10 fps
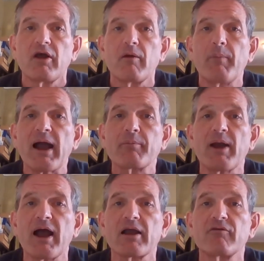
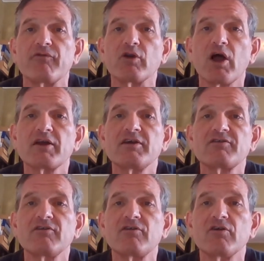Backpack. For long
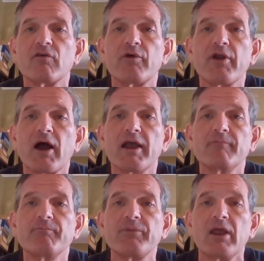distance and
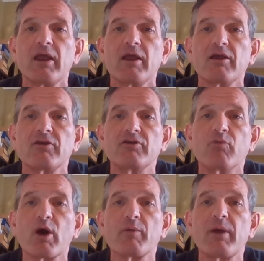overnight, you
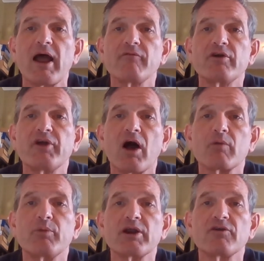want to have your
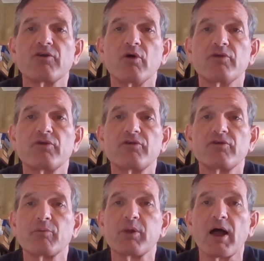dog bring his own
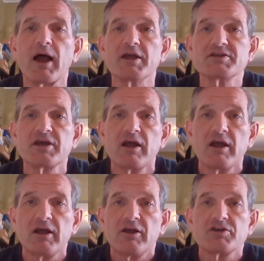supplies.
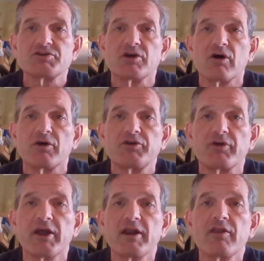So
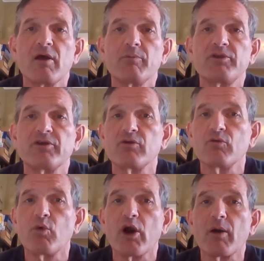training them to
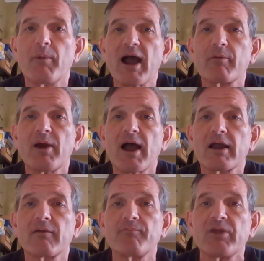wear a
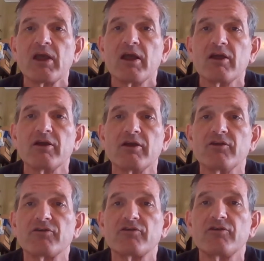backpack
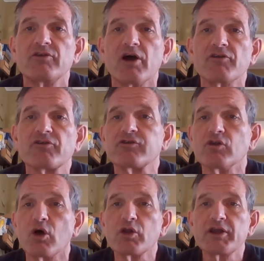is done
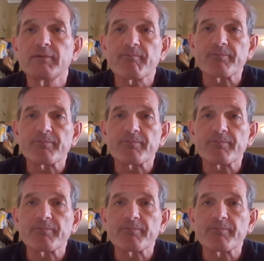slowly.